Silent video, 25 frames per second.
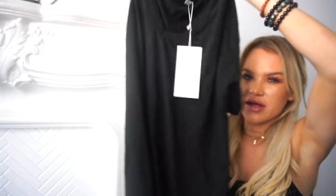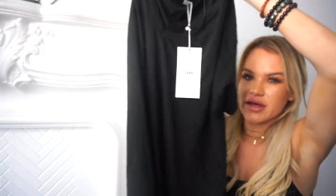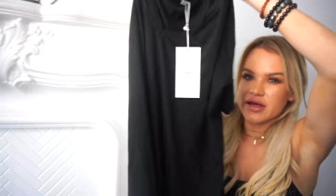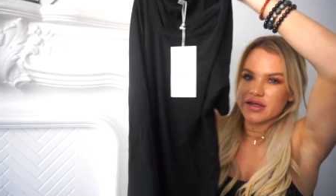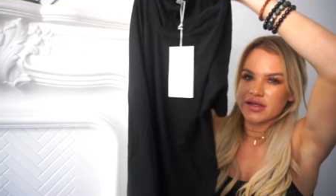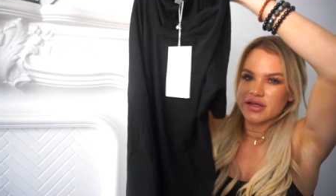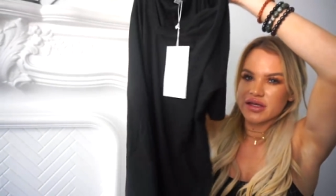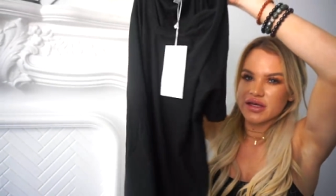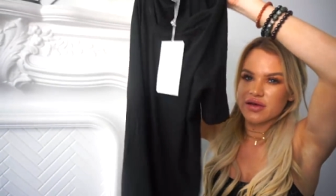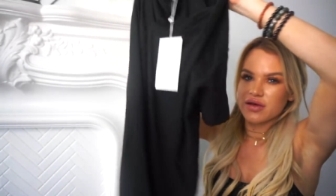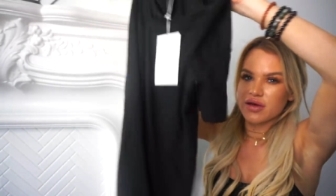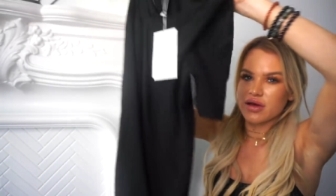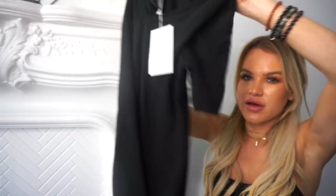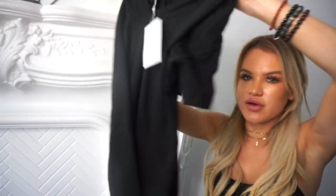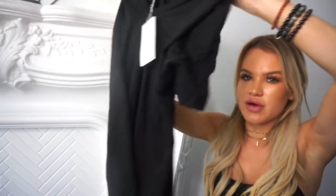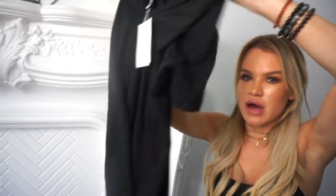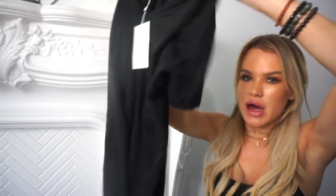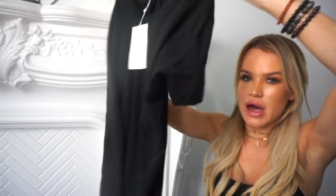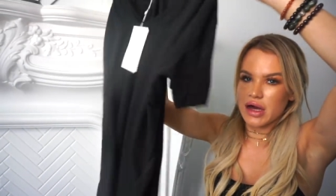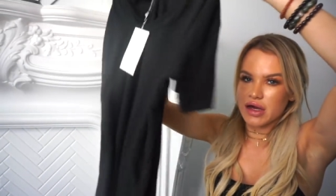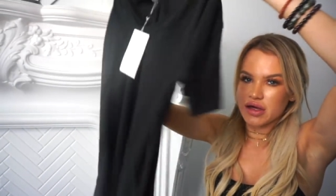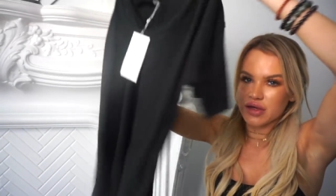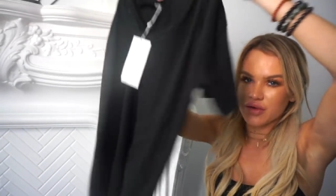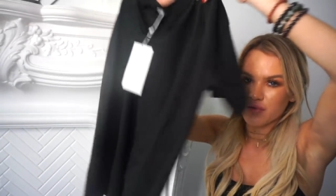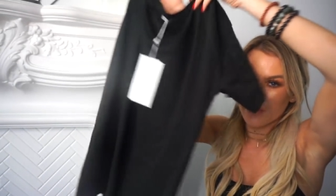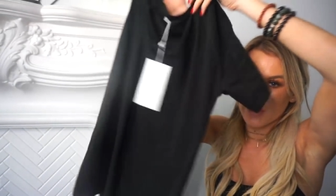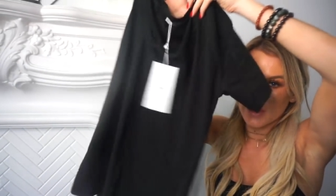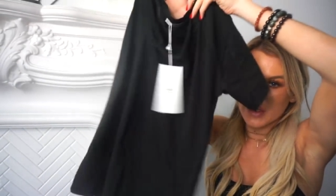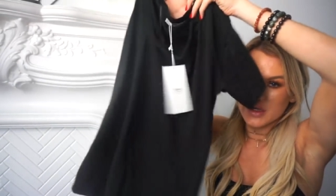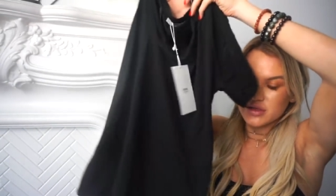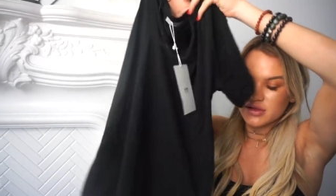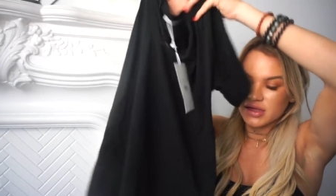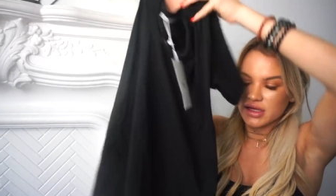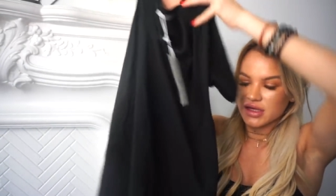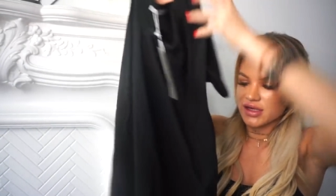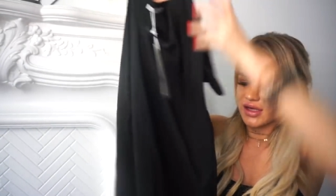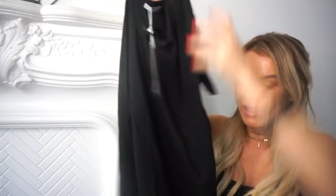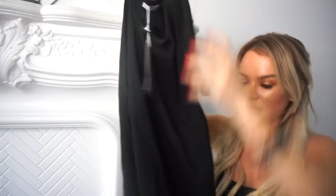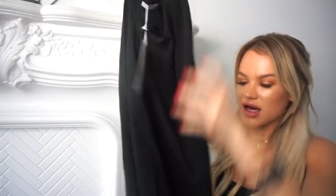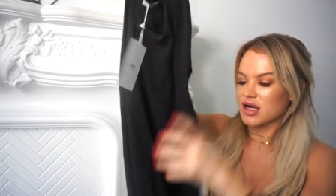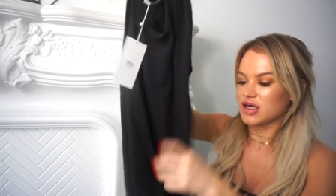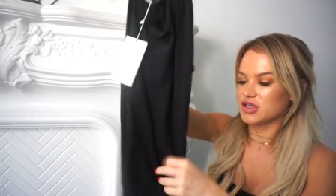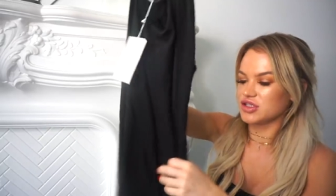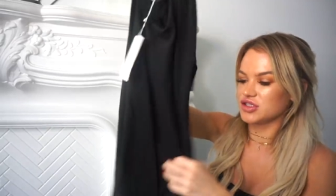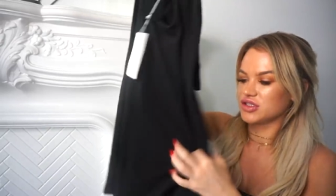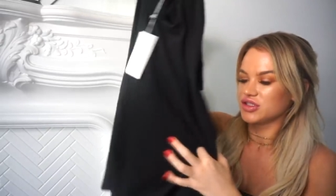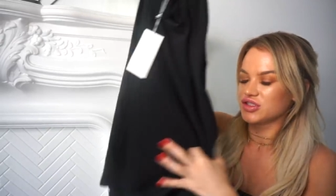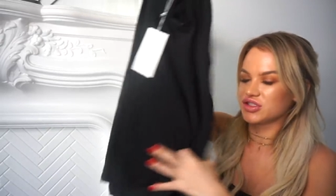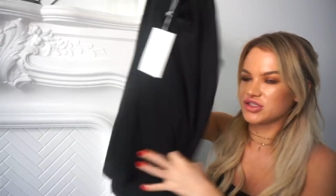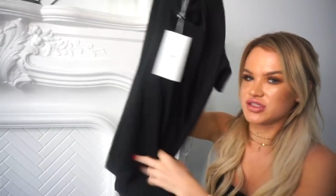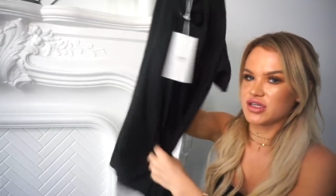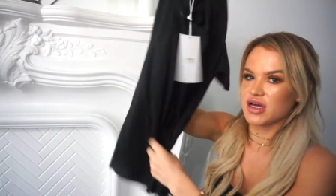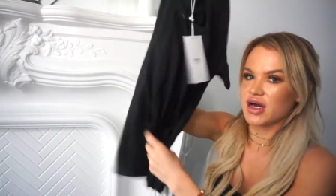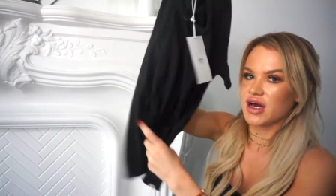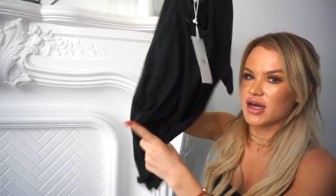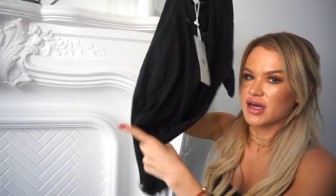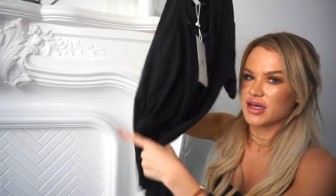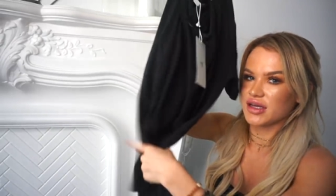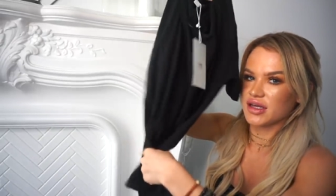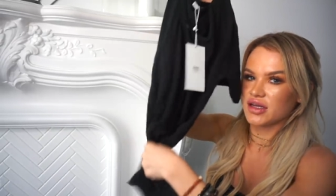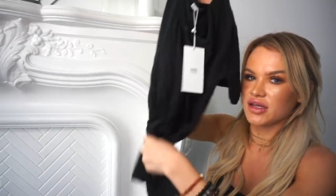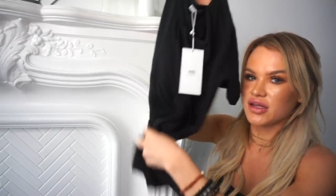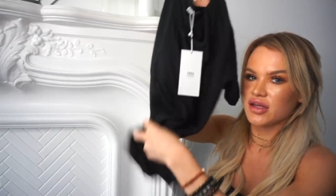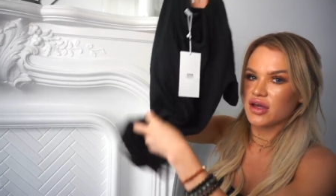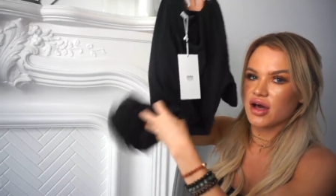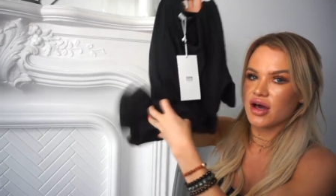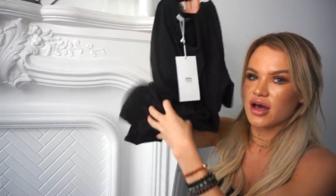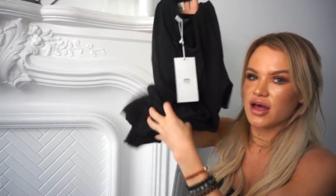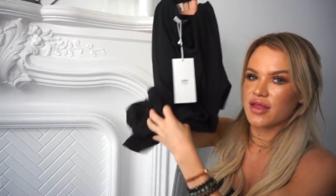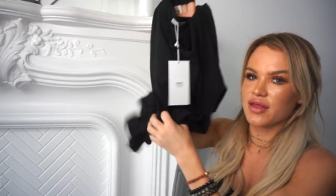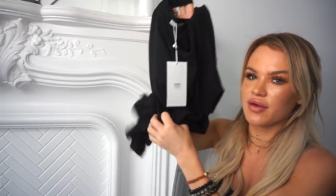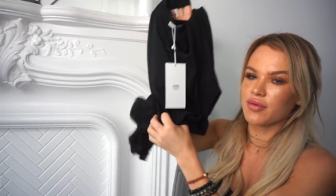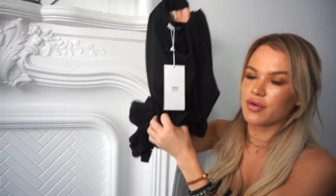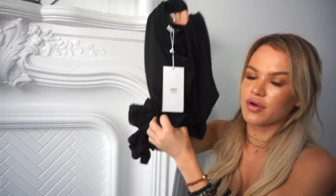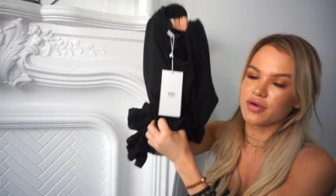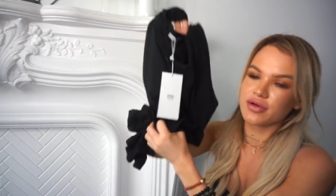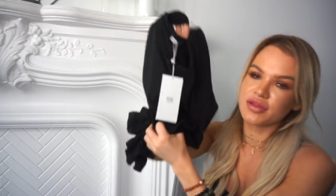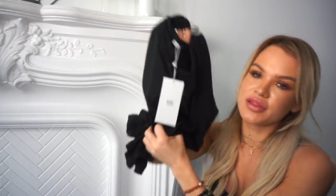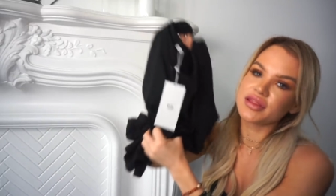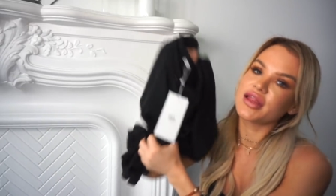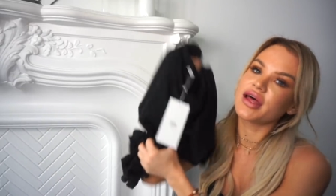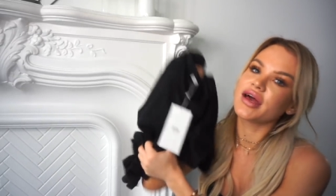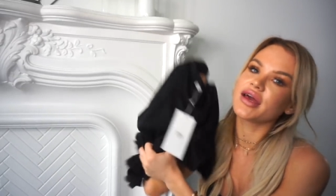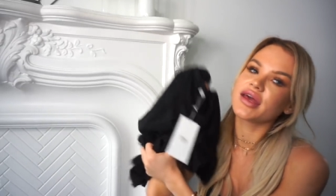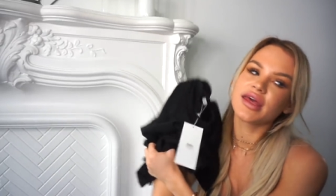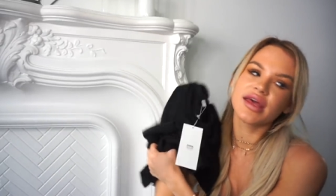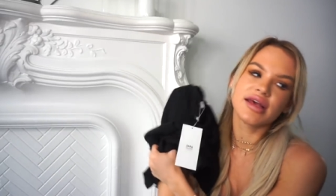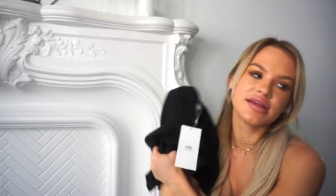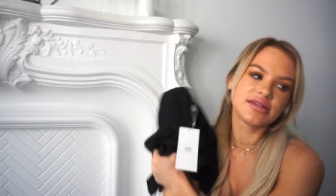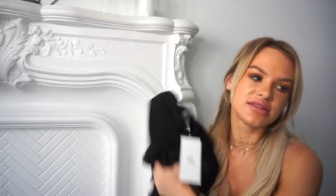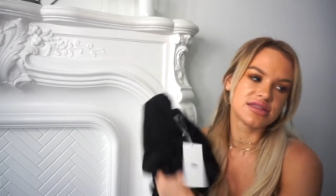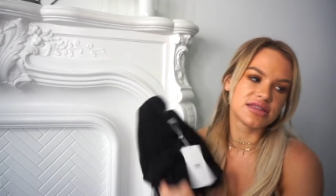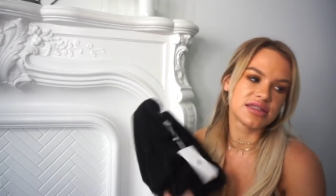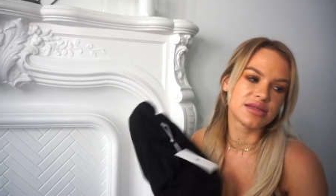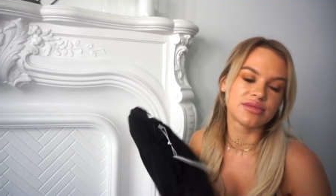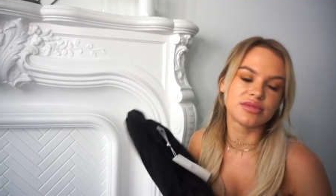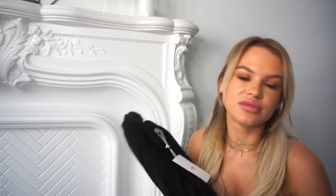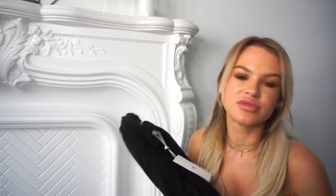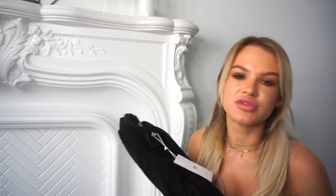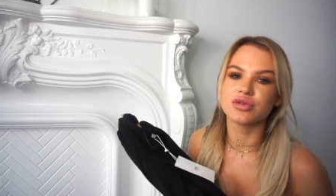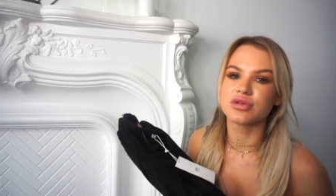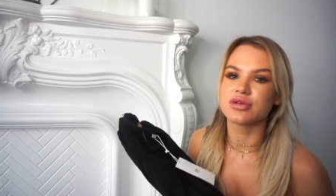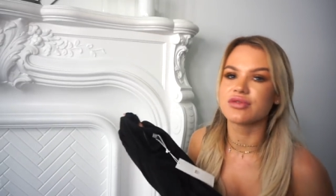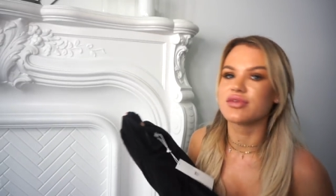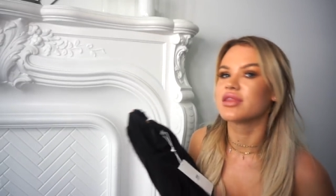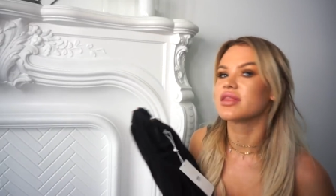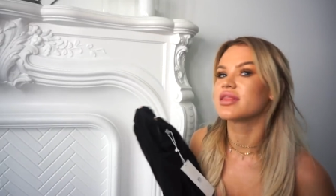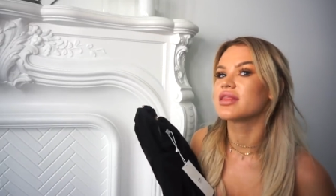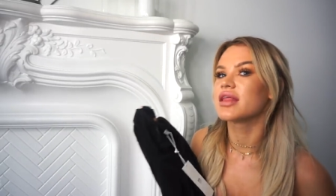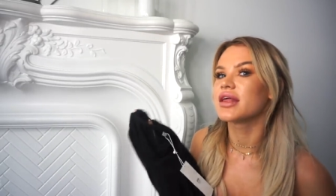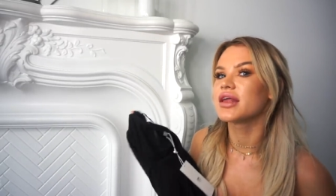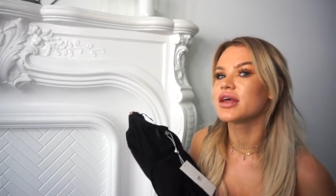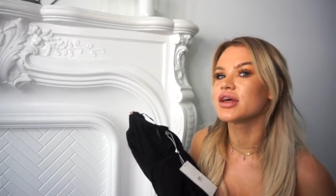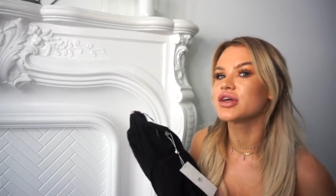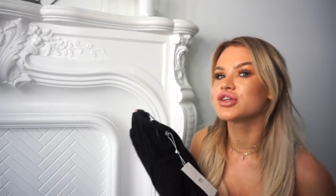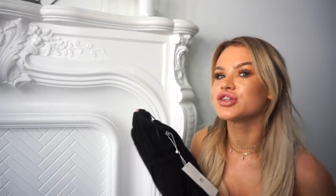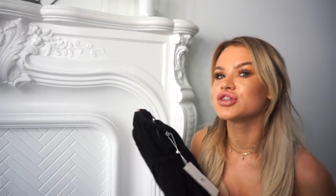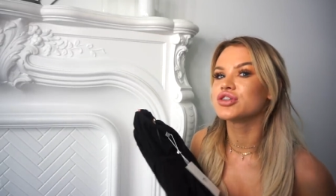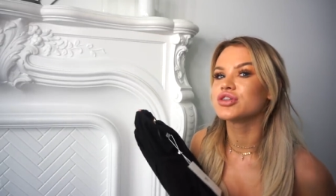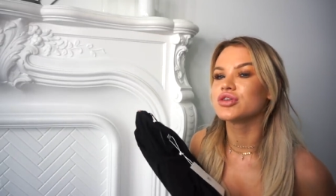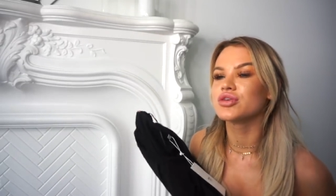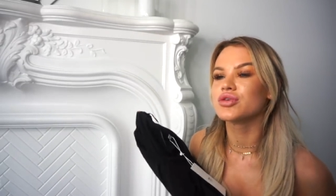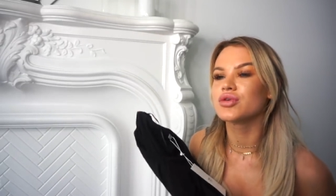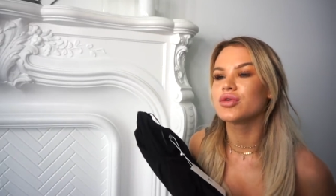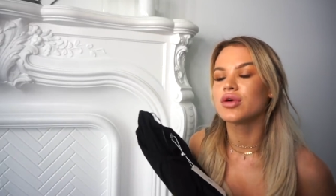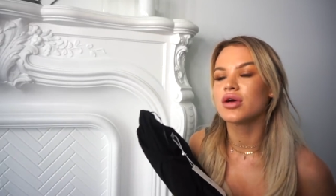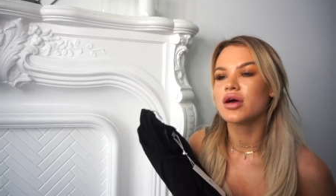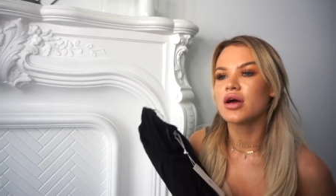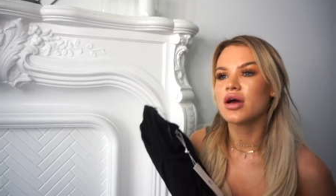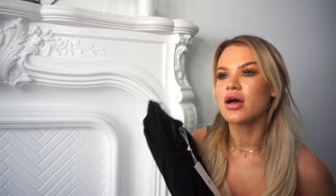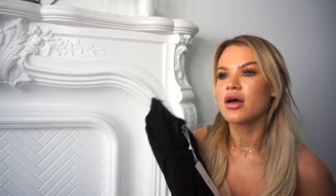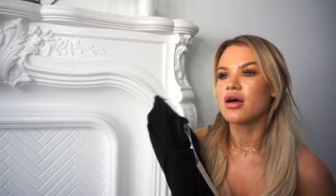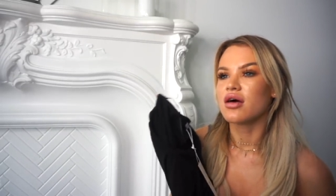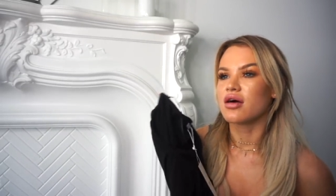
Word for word: I could, I could wear it like casually, just tie it in a knot and then wear it with leggings and some sort of athletic shoe.